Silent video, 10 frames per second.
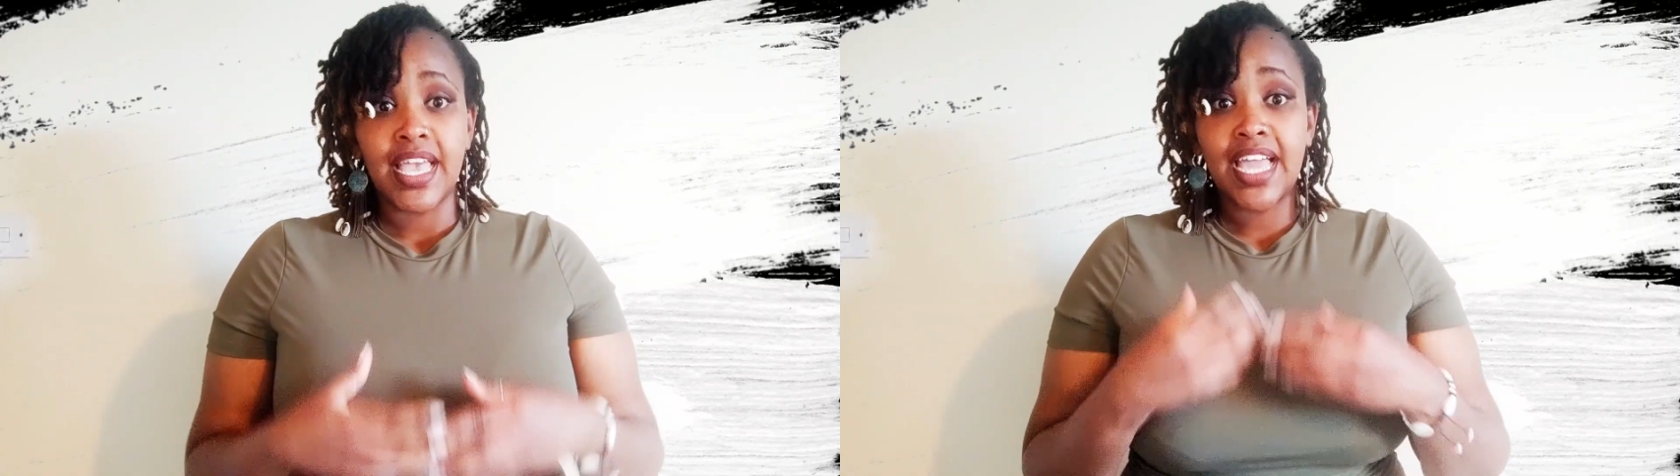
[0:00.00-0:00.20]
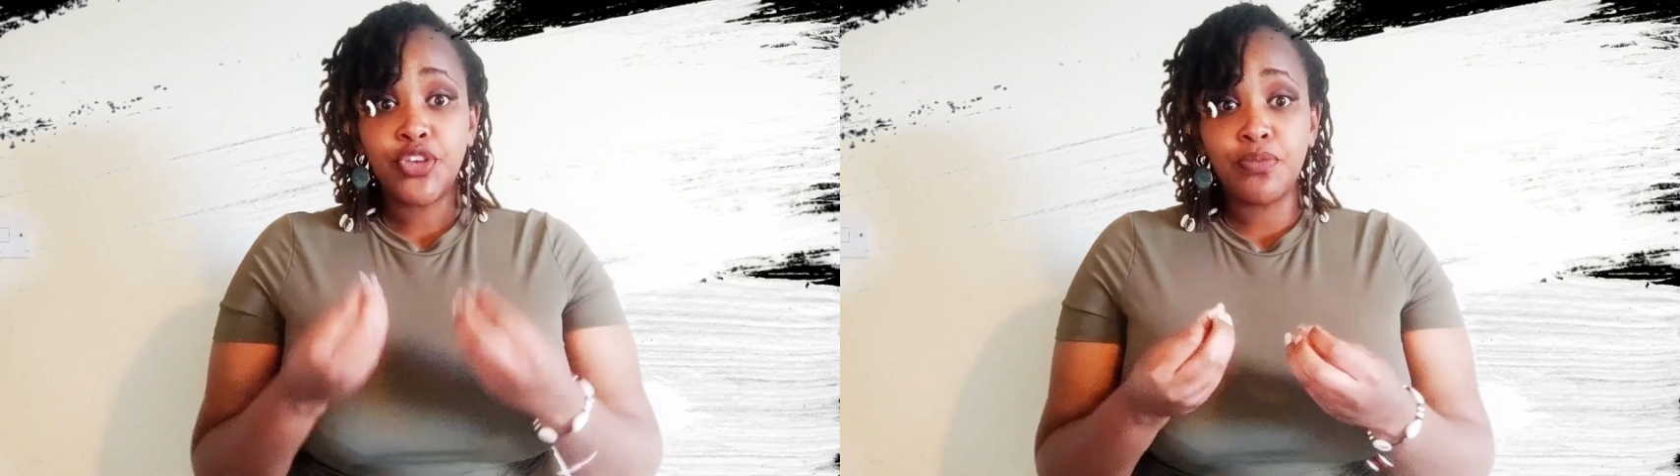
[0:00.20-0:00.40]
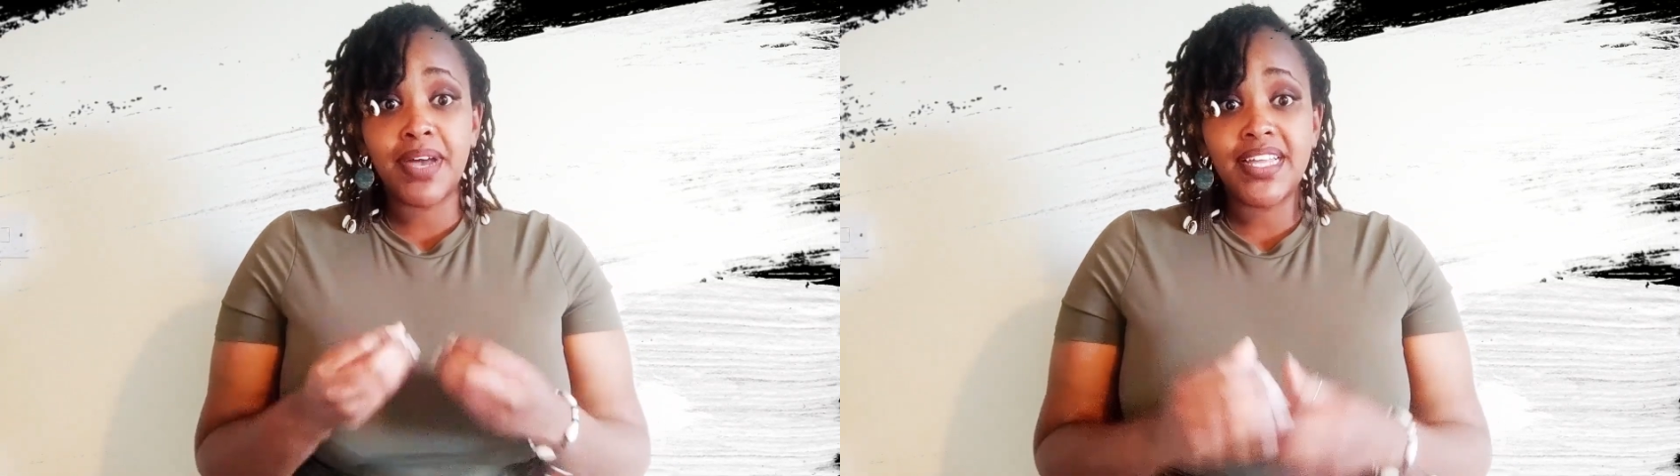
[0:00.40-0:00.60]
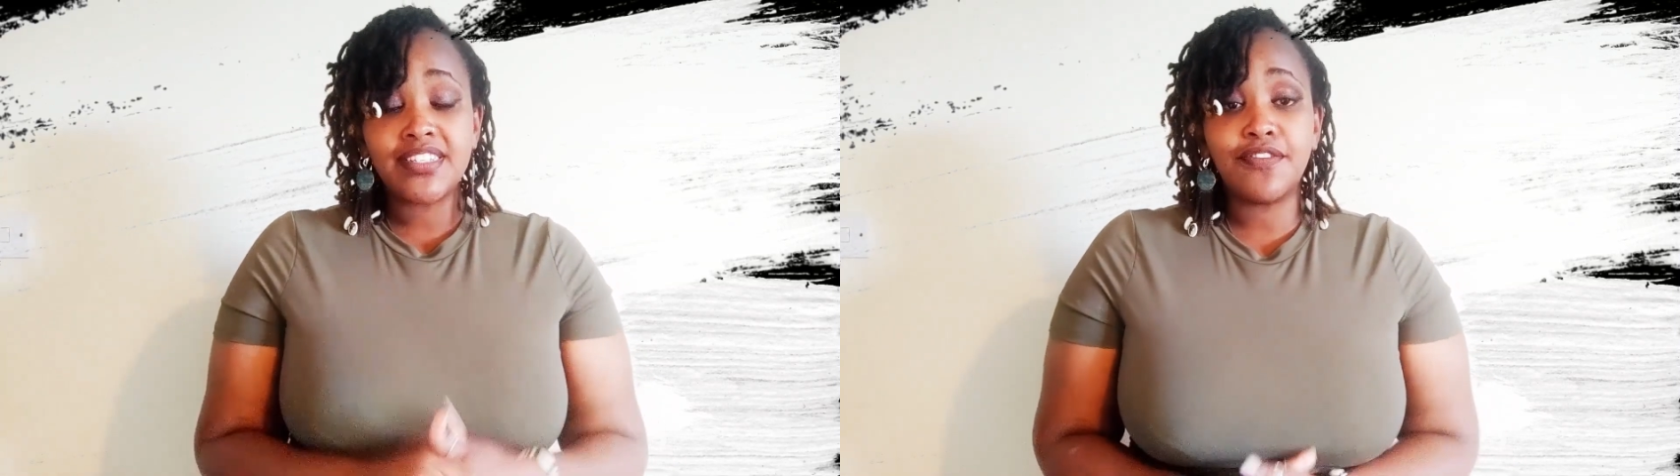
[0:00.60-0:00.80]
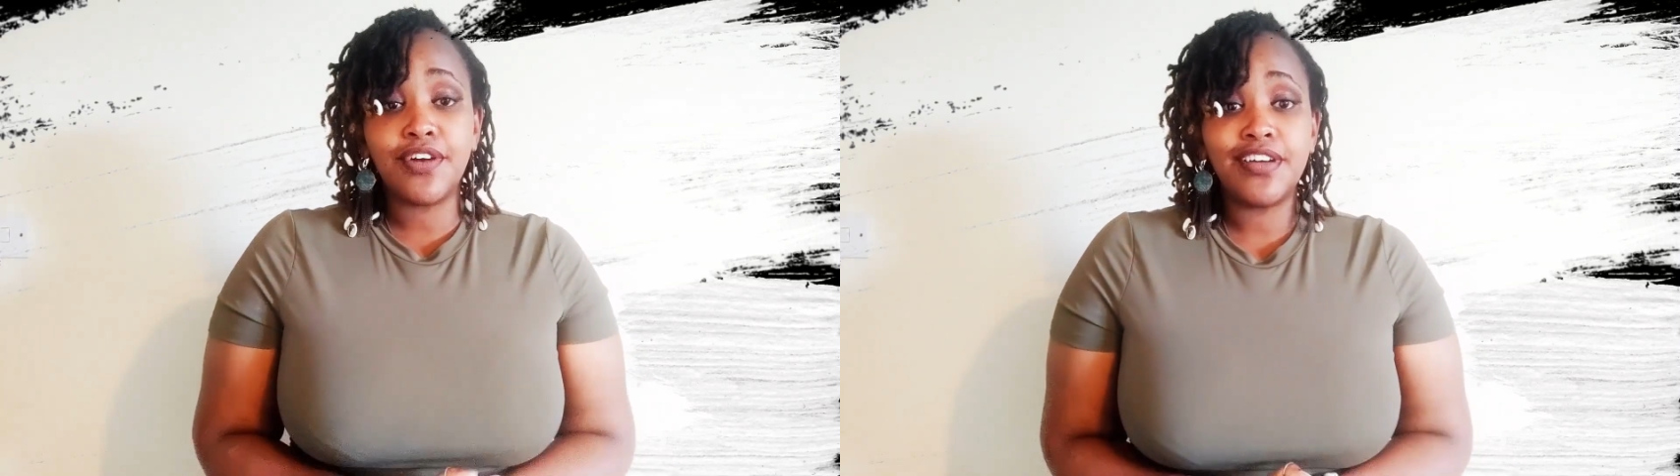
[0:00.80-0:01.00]
And you might
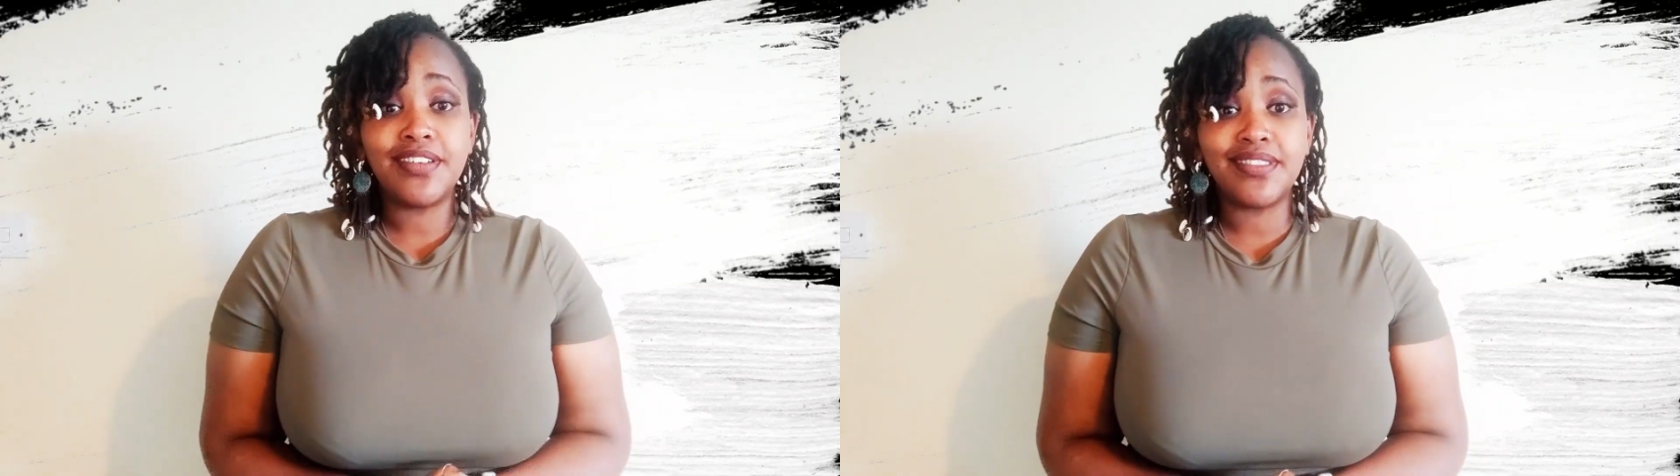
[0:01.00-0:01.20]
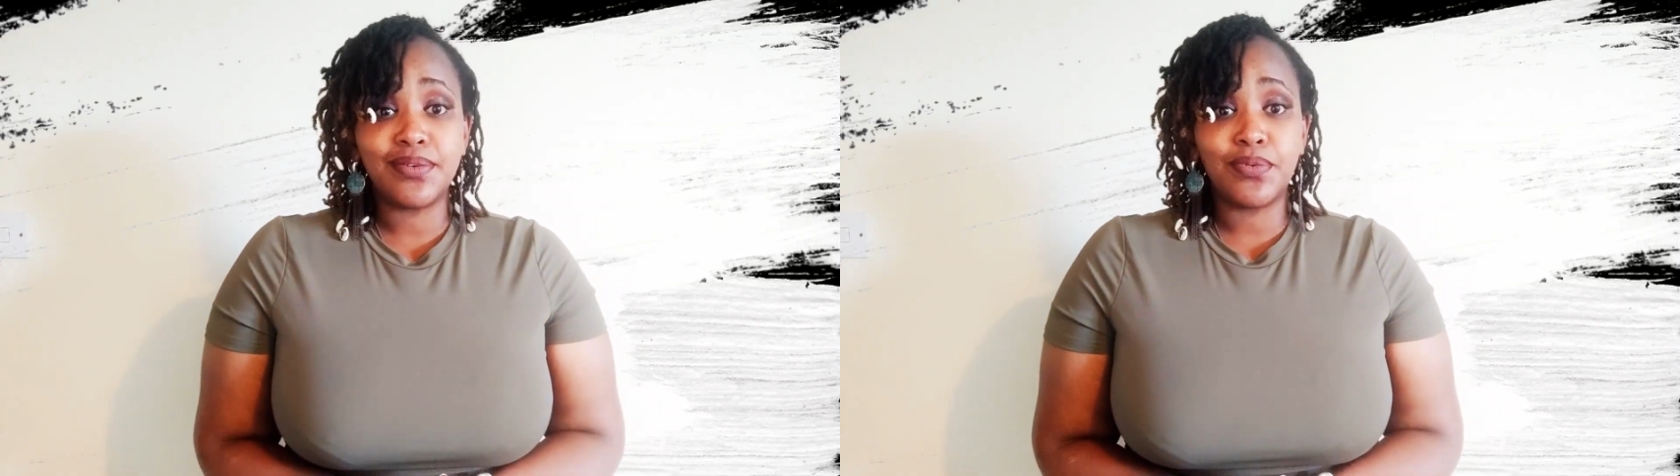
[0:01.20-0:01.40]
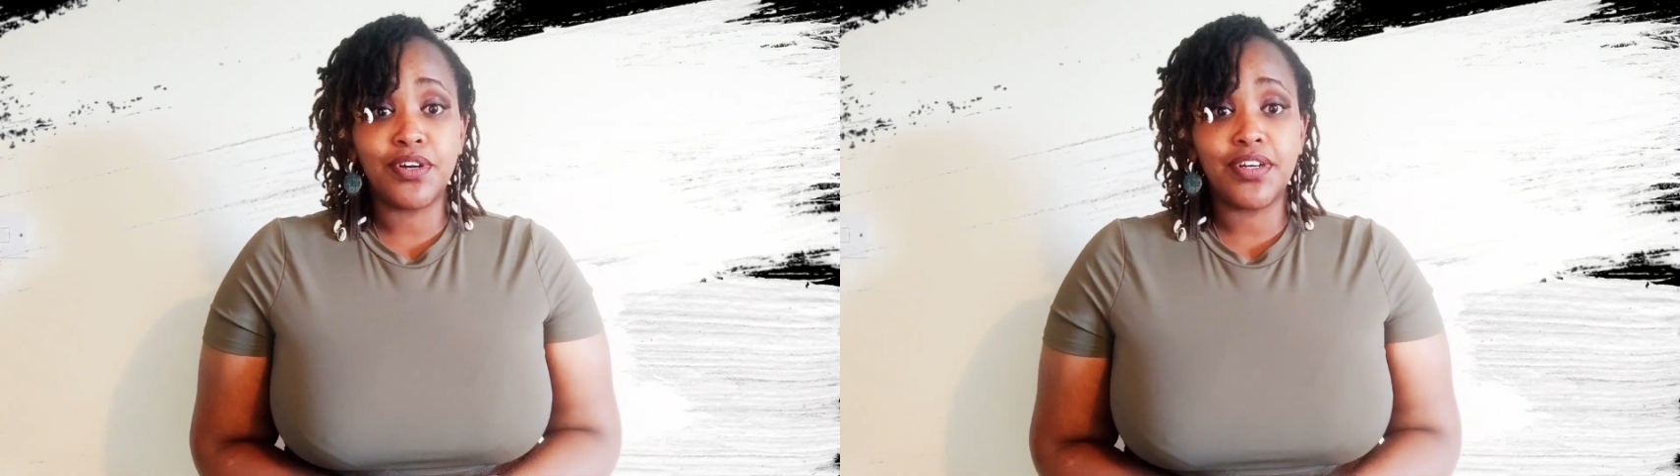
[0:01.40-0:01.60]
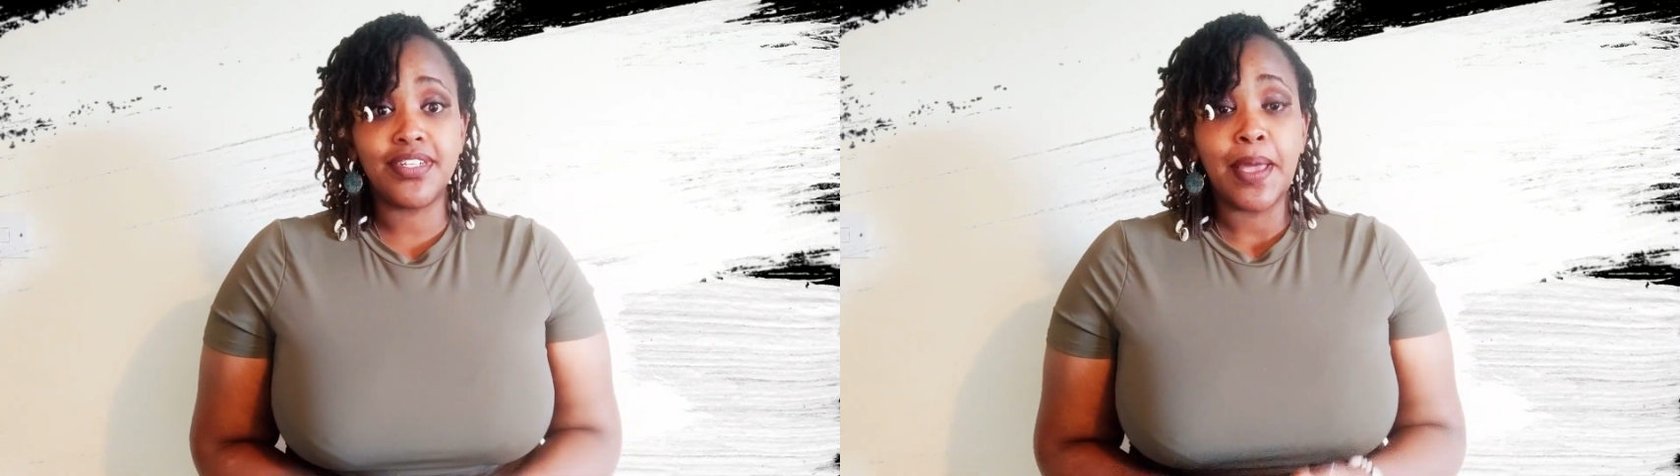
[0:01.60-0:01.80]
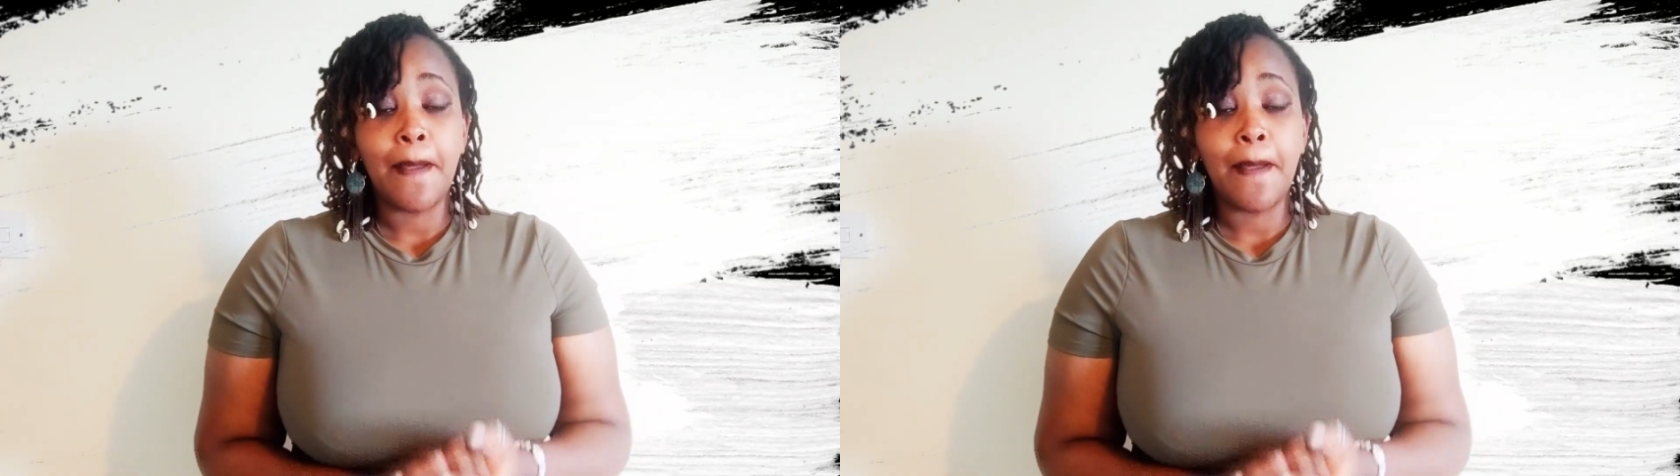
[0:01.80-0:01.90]
have heard the word